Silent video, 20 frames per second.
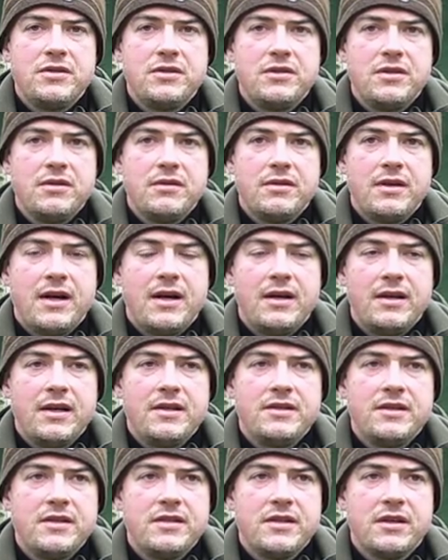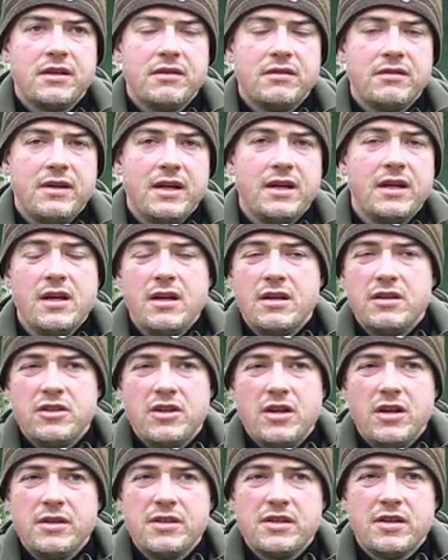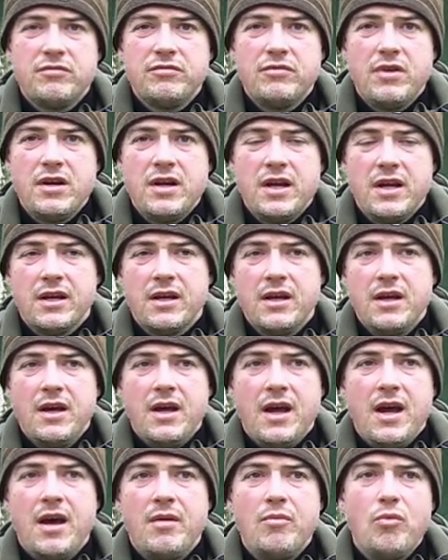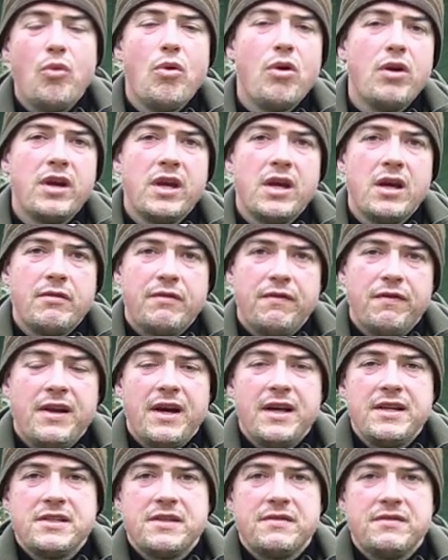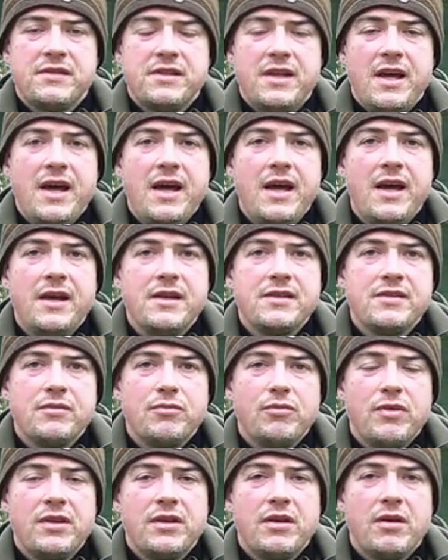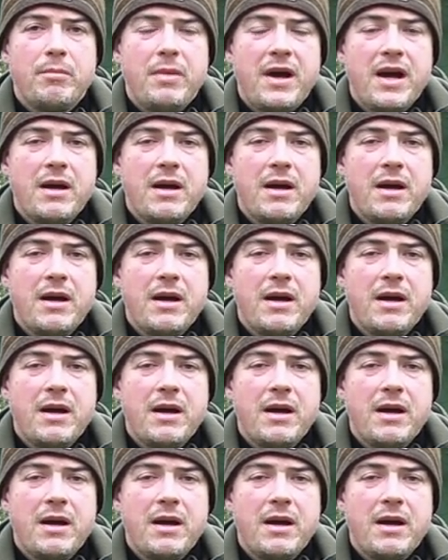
you to do that is a good thing. Doing some running, walking up flights of stairs with your